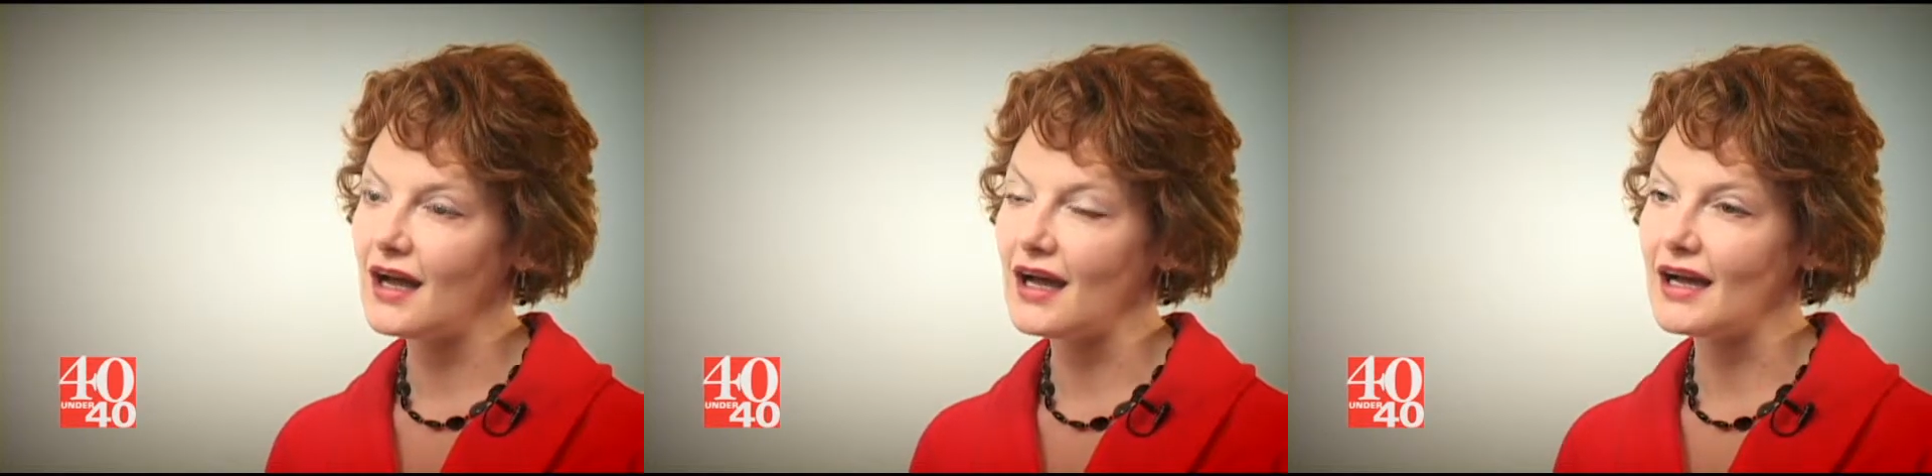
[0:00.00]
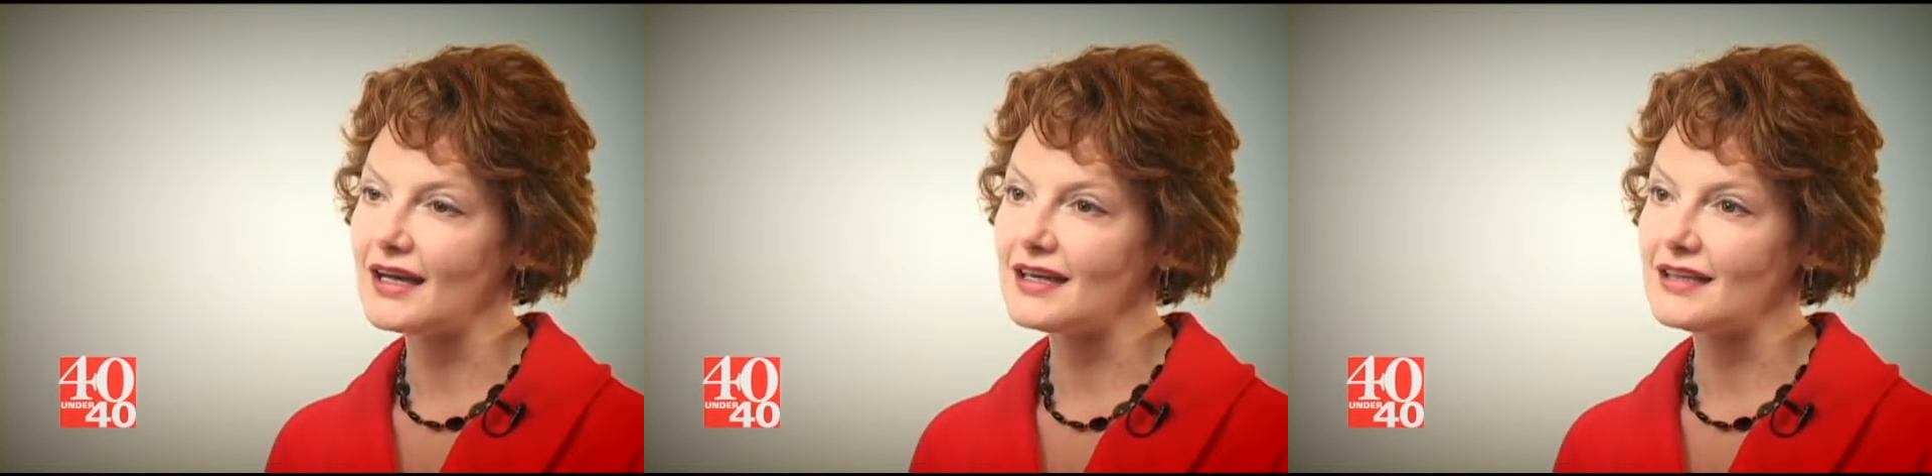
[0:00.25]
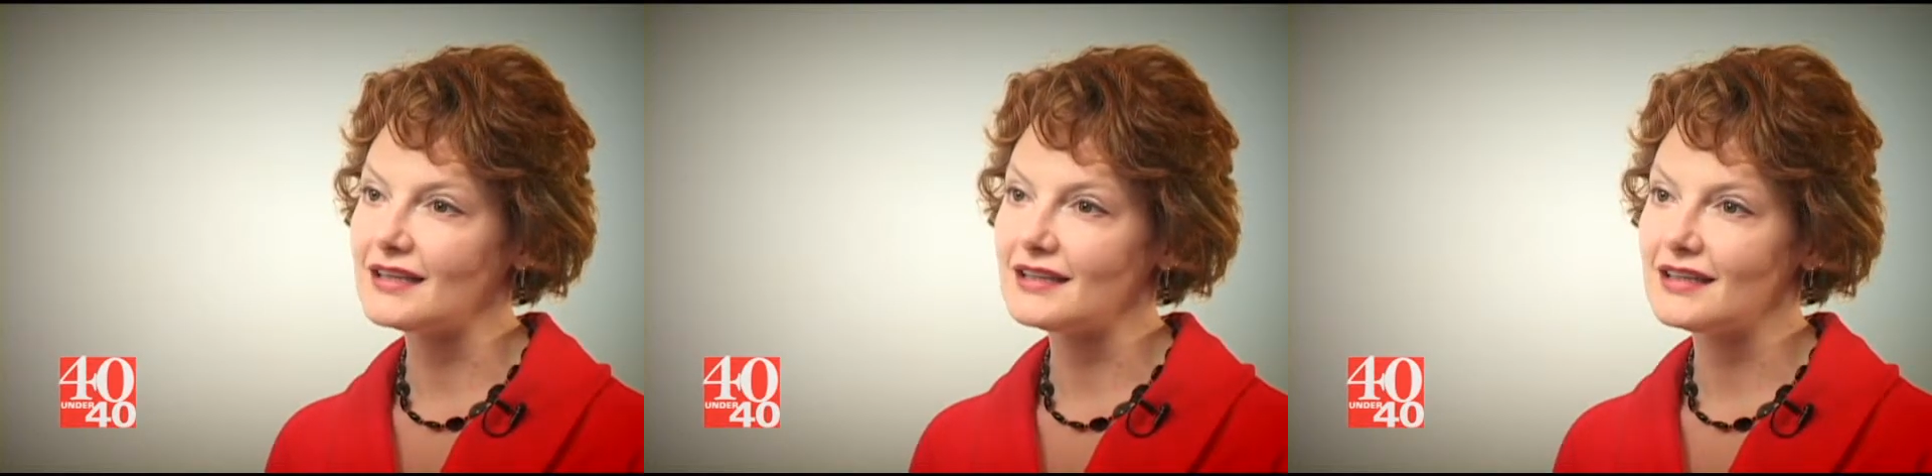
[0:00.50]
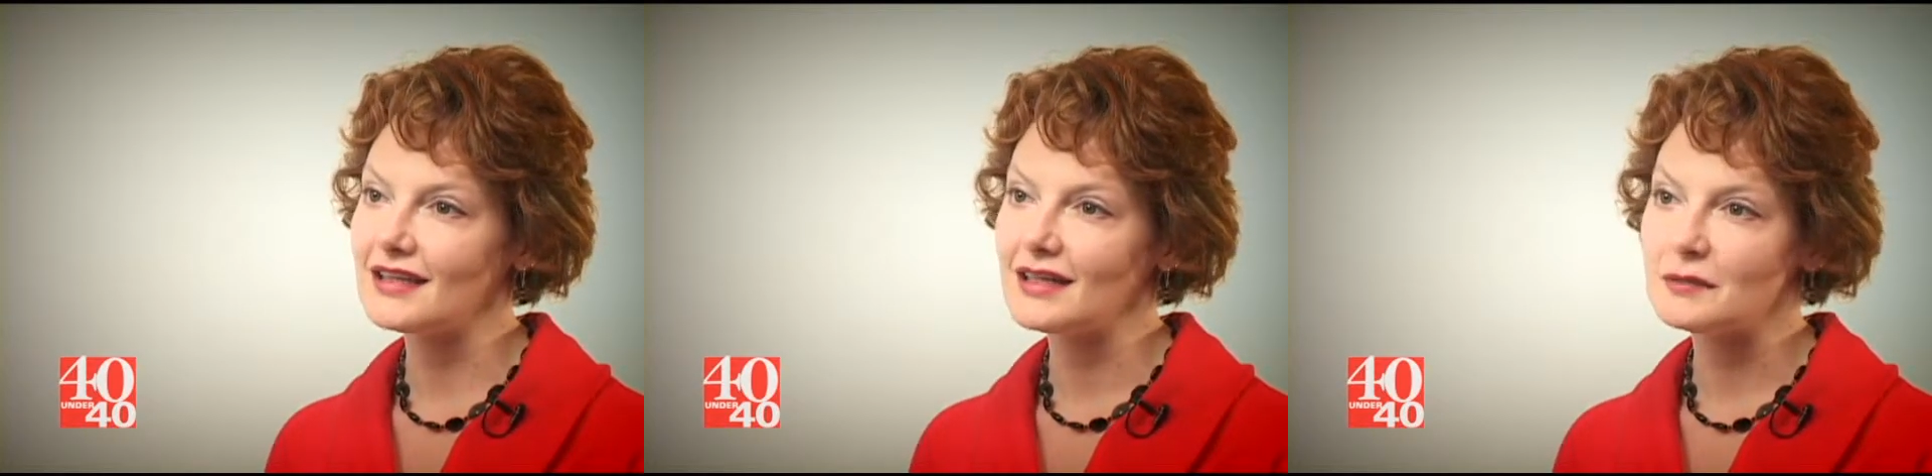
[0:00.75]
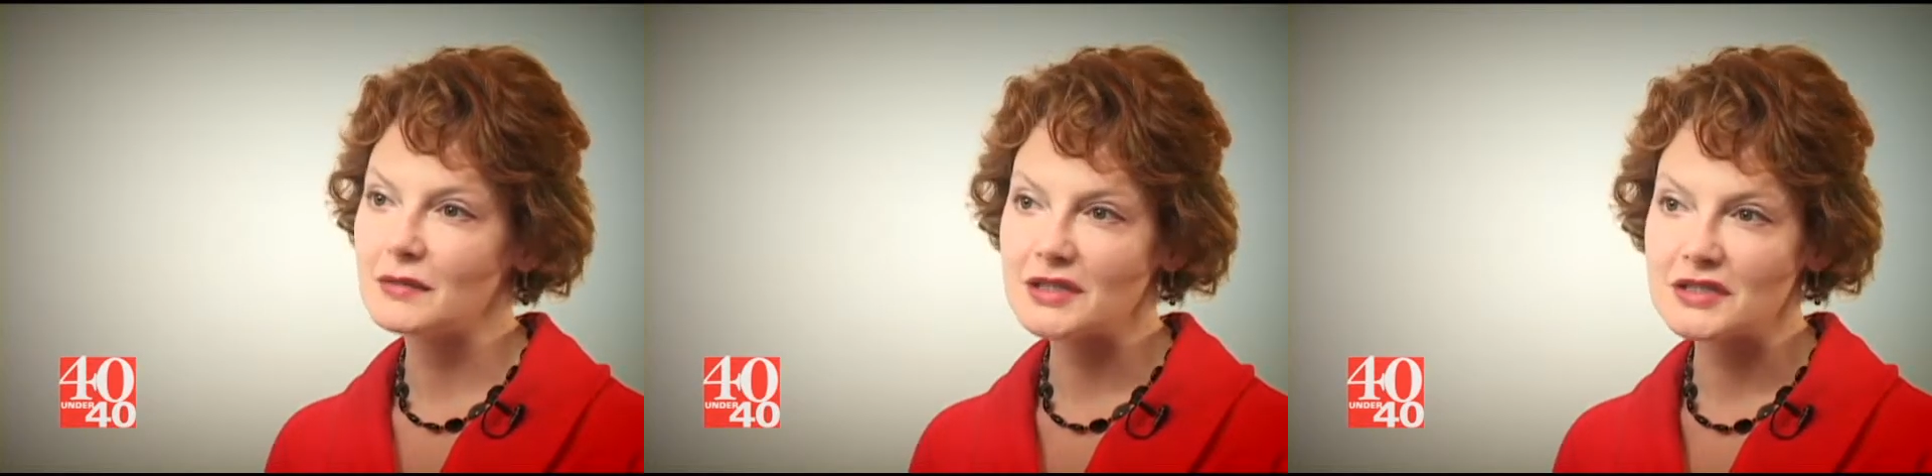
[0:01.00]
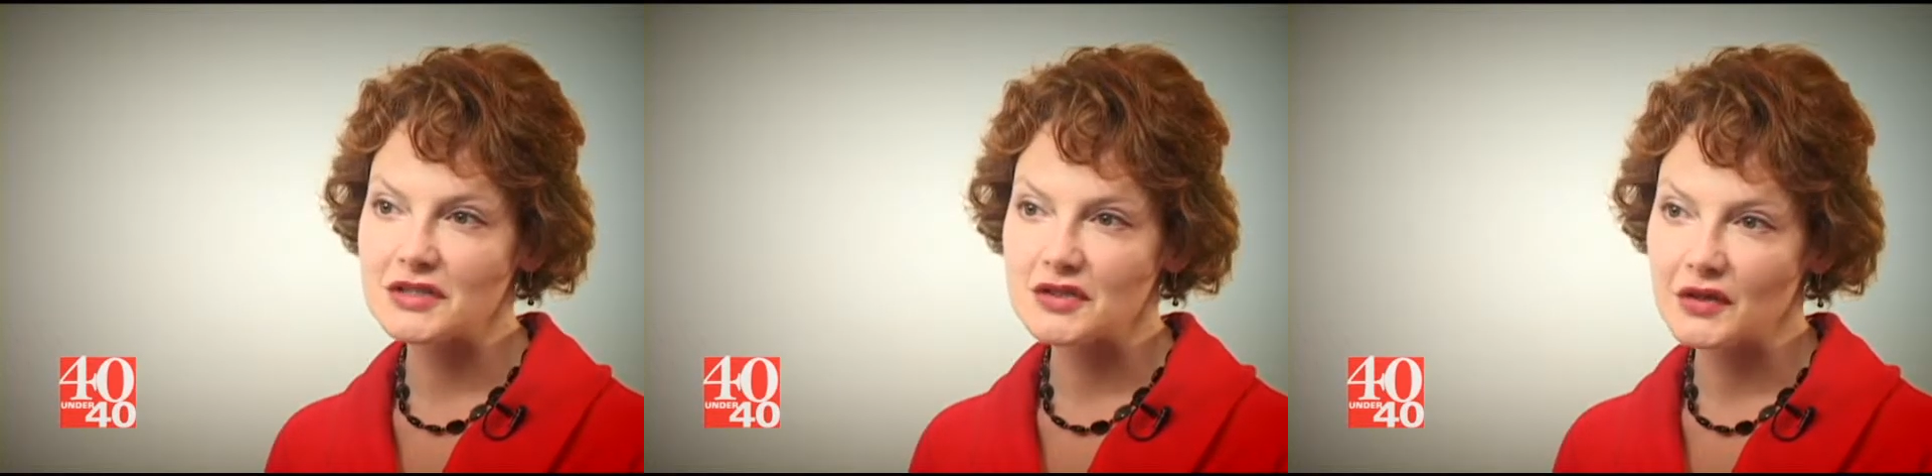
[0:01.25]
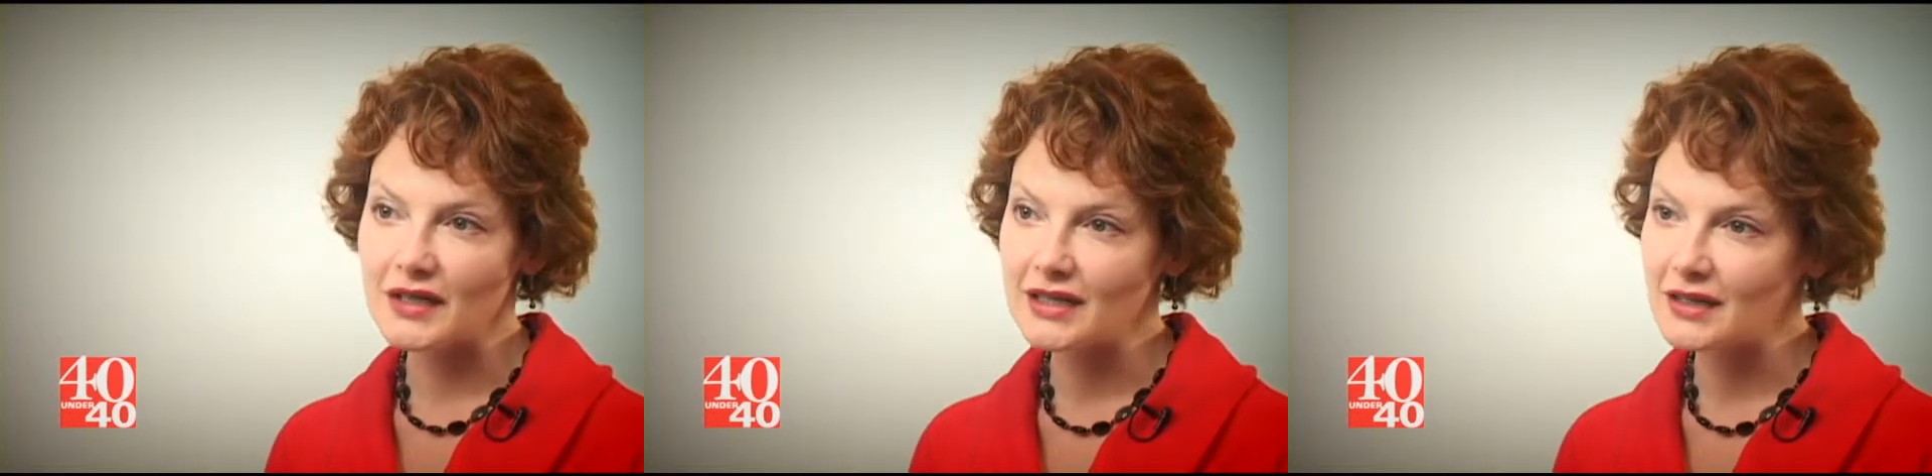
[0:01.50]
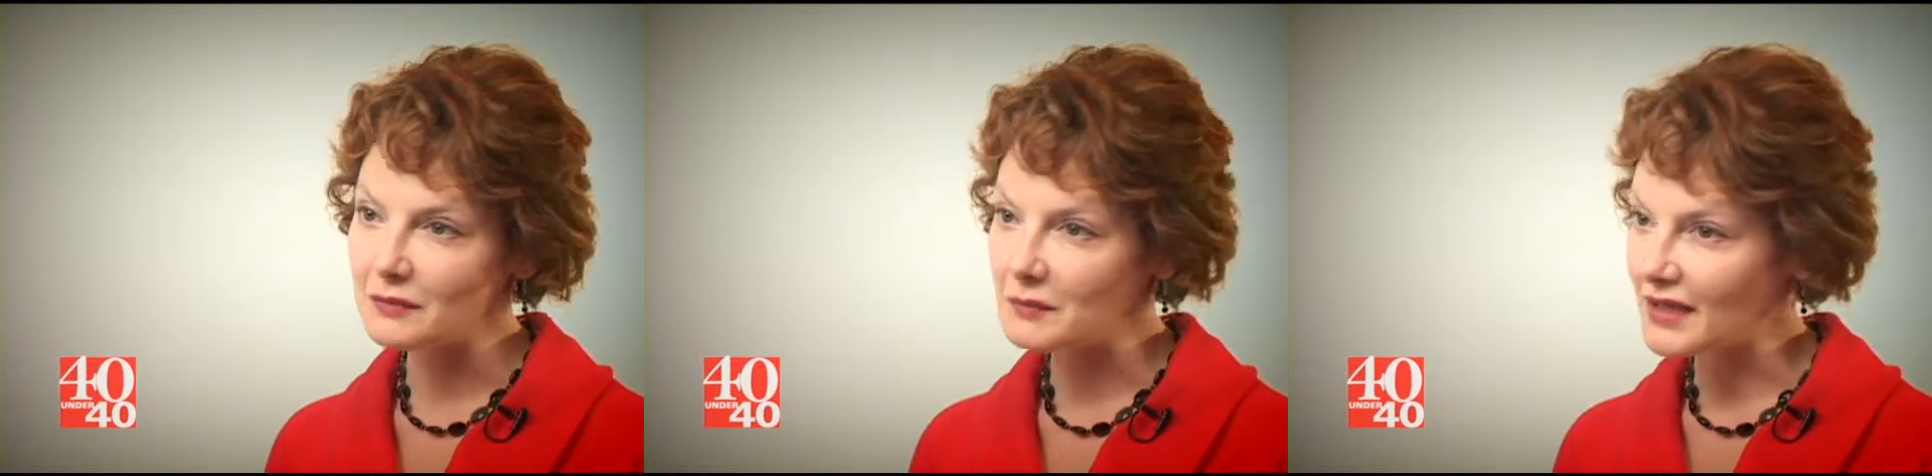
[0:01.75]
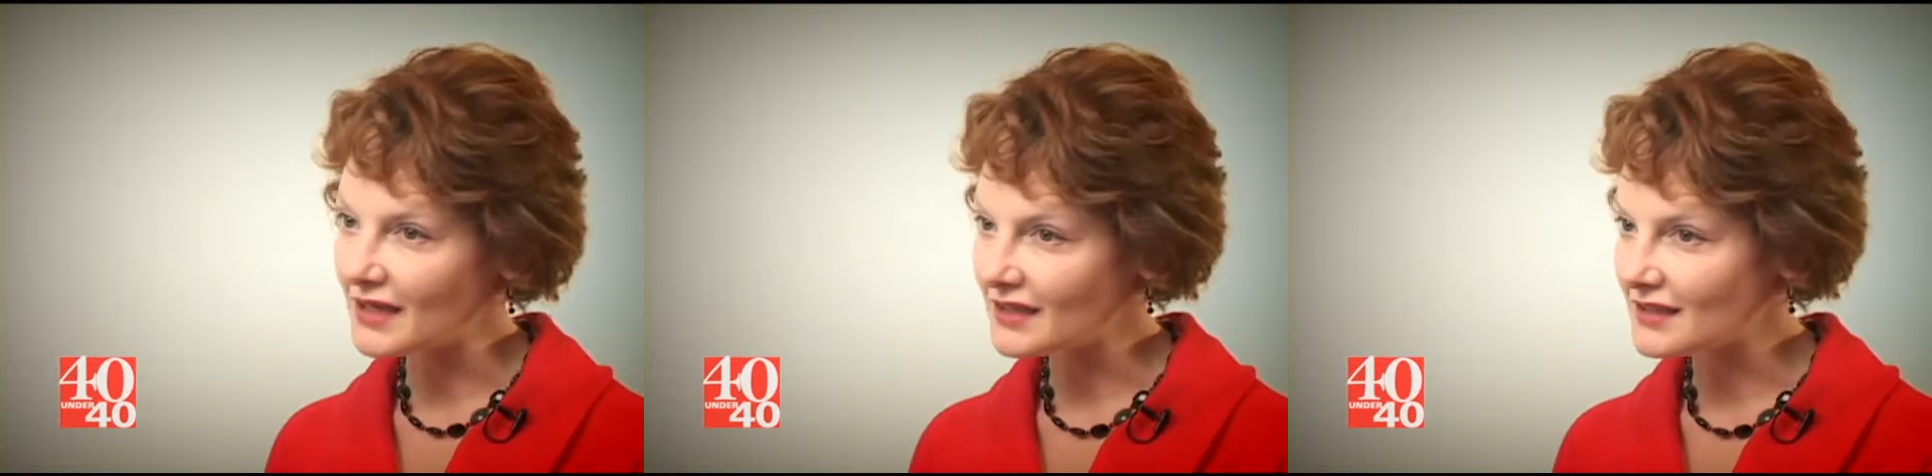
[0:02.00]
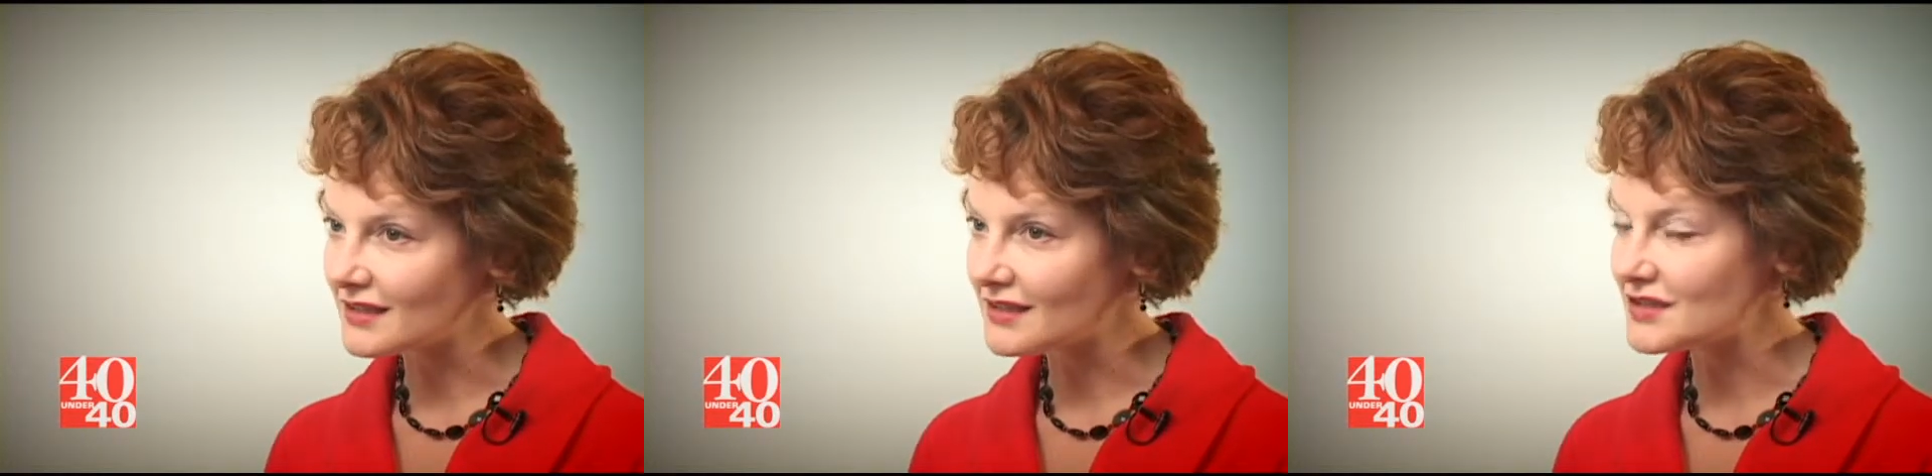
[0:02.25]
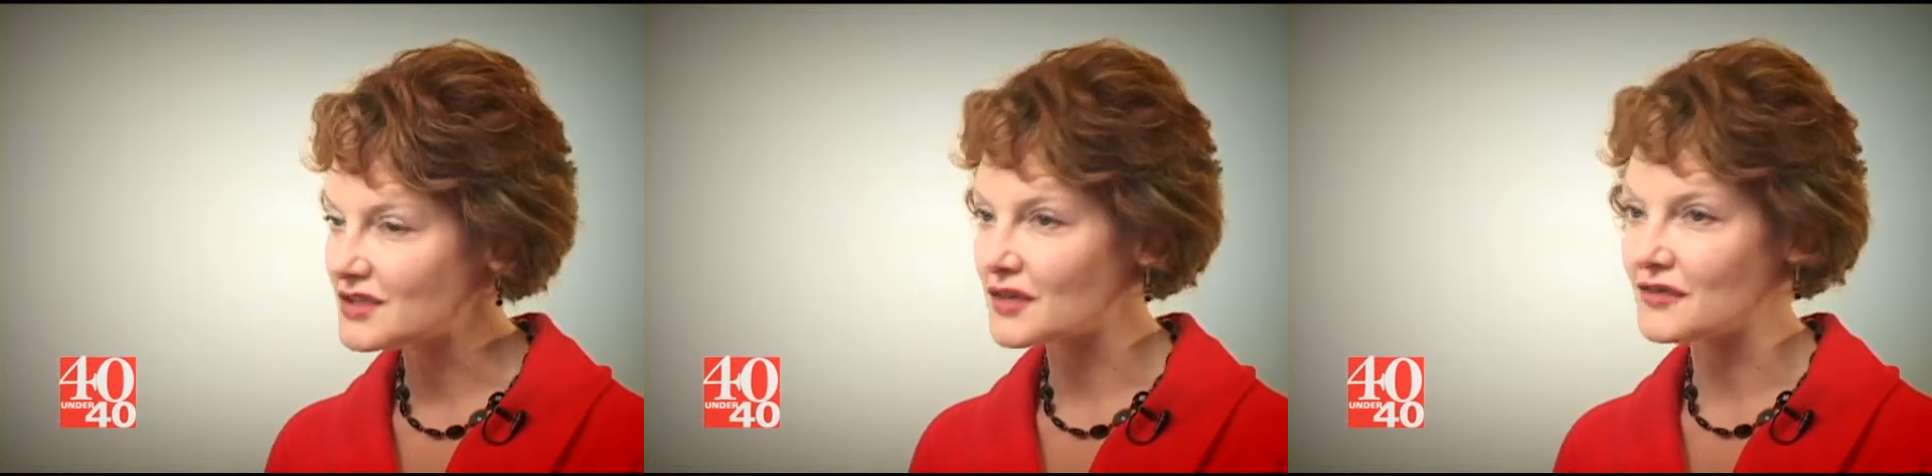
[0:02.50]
I administrate, manage,